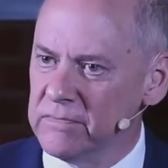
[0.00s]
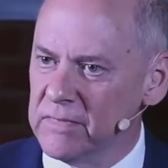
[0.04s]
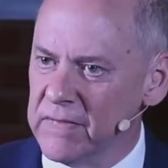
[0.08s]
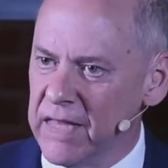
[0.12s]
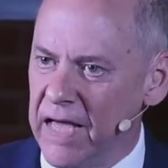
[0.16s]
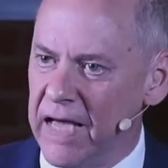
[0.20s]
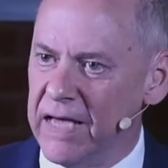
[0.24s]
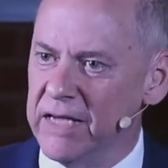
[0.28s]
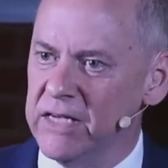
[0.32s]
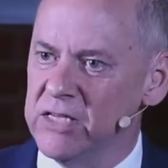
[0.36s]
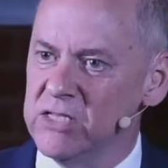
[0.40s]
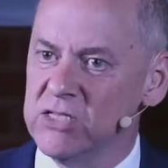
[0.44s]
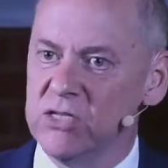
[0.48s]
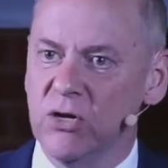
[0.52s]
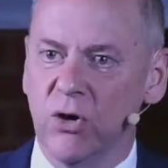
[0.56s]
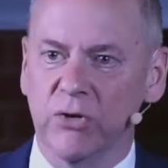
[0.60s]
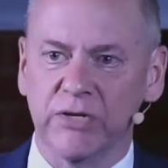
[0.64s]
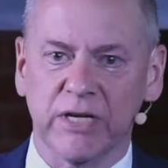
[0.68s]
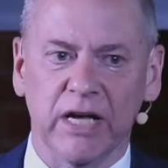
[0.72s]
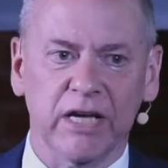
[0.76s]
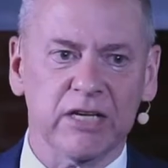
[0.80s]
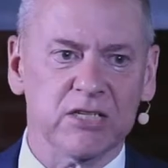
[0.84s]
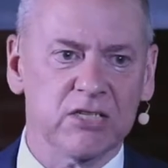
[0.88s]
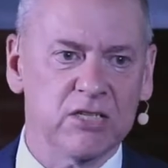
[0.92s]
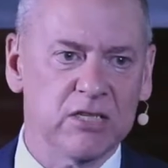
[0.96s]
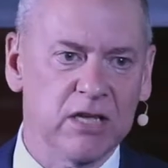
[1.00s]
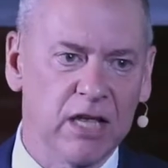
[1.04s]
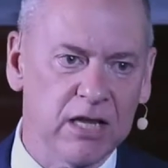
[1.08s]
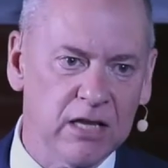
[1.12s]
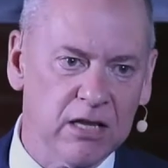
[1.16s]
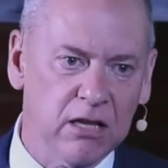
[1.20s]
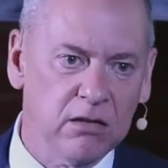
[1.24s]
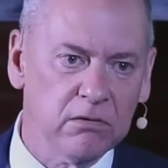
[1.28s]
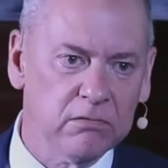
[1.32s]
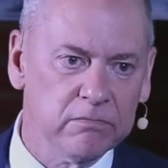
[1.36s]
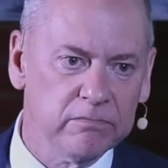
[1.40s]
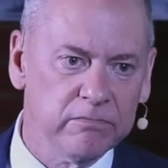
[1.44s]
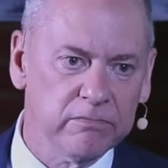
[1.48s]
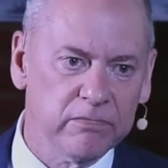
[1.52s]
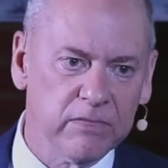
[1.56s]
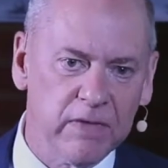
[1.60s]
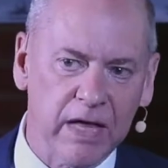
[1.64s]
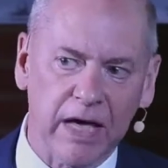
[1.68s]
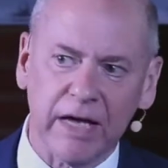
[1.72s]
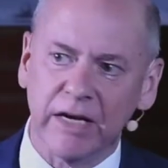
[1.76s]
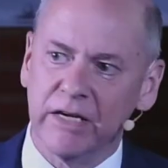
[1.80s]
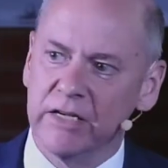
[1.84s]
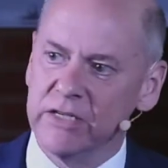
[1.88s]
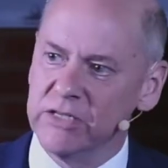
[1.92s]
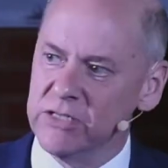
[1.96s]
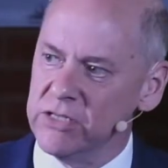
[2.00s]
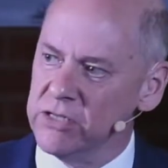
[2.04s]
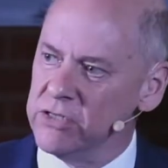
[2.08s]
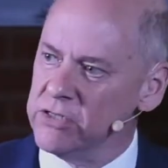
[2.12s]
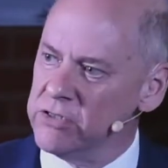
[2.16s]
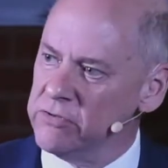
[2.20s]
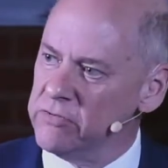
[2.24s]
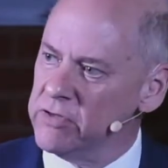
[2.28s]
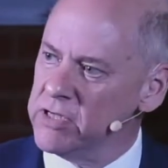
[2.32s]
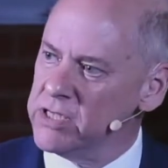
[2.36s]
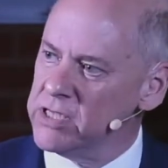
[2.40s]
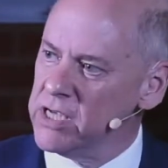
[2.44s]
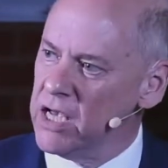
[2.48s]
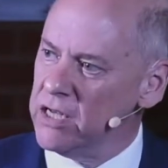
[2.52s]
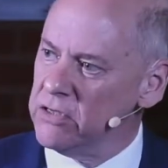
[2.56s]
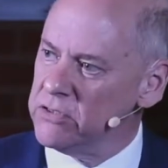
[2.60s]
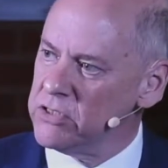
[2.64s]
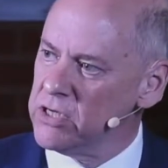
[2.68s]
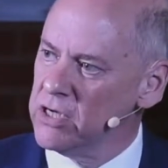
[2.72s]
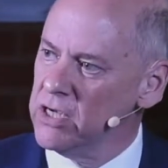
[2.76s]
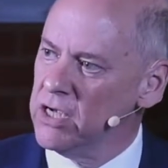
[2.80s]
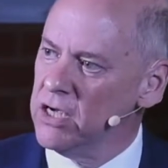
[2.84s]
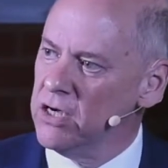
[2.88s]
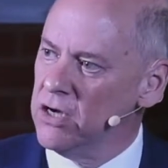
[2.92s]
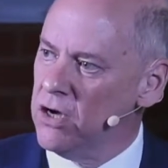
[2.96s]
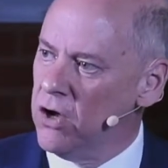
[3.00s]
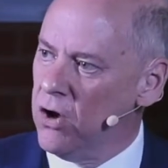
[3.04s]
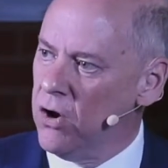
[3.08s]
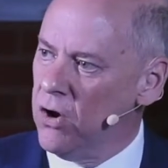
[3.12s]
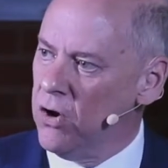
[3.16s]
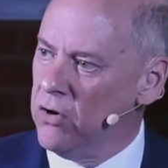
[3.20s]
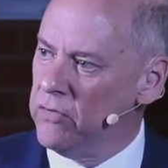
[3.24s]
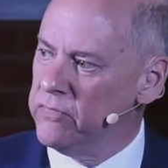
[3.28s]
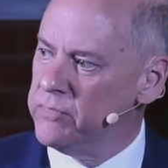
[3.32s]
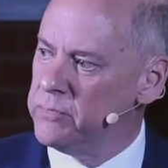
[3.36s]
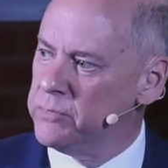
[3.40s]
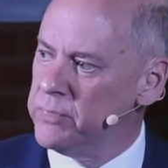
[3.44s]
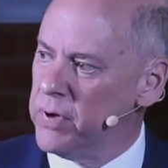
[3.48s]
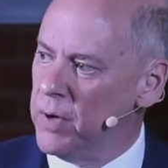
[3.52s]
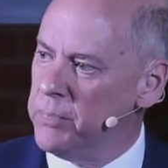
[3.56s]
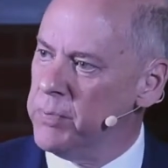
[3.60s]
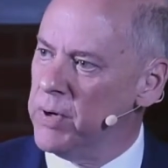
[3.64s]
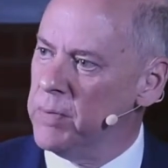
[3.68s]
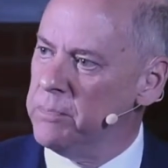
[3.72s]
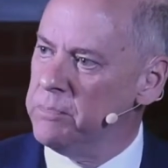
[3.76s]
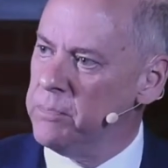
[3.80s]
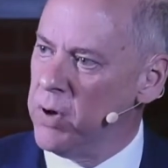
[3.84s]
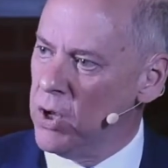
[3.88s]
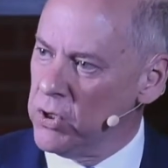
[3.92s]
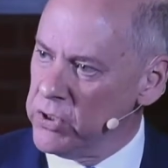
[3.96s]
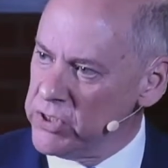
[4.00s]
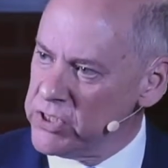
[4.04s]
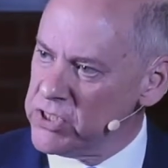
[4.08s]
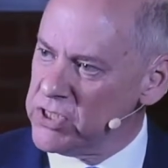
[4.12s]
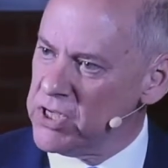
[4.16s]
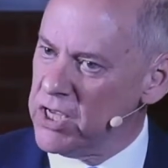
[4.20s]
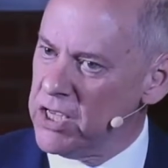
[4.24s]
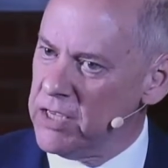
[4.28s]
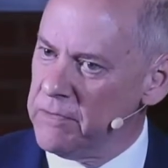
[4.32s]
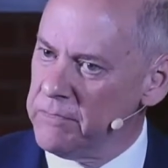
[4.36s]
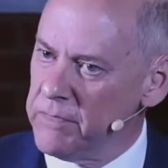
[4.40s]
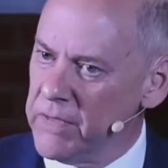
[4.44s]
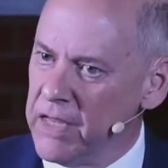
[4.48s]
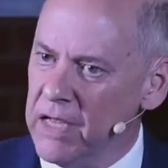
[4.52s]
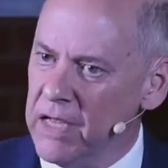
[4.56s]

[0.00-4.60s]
That is not accidental. That is as a result of proper policy.